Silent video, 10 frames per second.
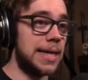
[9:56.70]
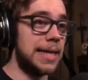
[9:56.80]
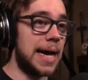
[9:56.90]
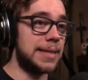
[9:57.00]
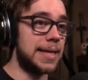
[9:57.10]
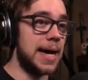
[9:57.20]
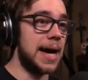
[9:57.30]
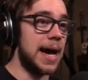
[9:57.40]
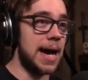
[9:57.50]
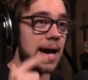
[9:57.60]
di da
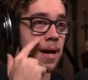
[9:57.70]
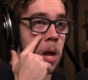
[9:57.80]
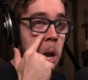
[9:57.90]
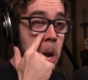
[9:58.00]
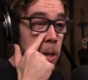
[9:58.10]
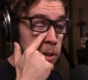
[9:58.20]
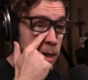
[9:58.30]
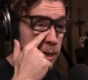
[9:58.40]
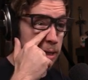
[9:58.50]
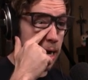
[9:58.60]
da.
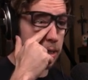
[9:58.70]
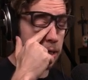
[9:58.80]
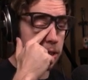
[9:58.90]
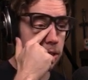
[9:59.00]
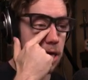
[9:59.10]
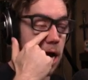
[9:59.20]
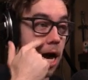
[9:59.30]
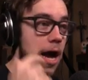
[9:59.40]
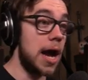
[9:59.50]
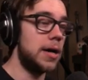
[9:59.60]
La di da da
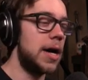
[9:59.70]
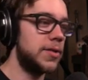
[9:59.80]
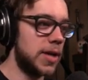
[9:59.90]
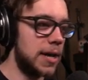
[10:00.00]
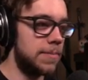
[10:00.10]
da. I lost again.